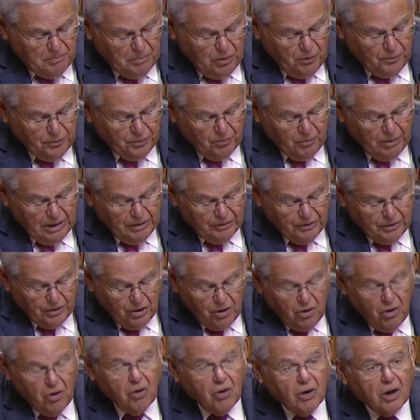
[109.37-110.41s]
both around
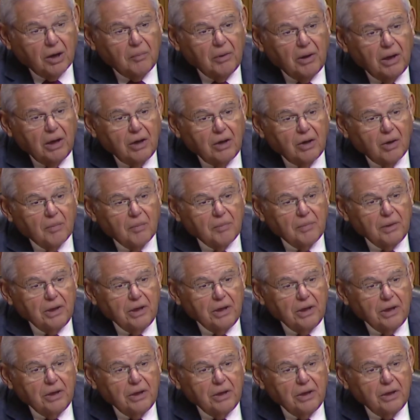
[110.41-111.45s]
Nagorno-Karabakh and
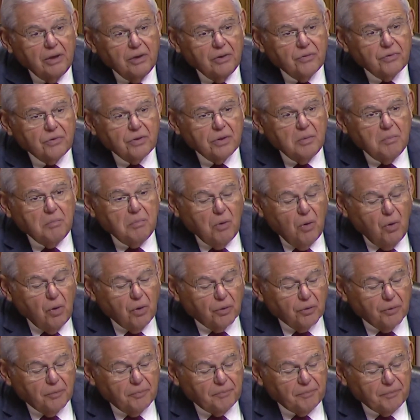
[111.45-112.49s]
Armenia's
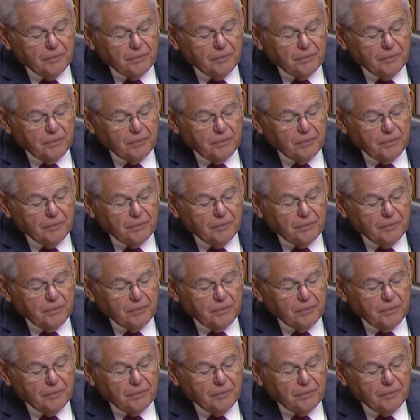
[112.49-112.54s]
border.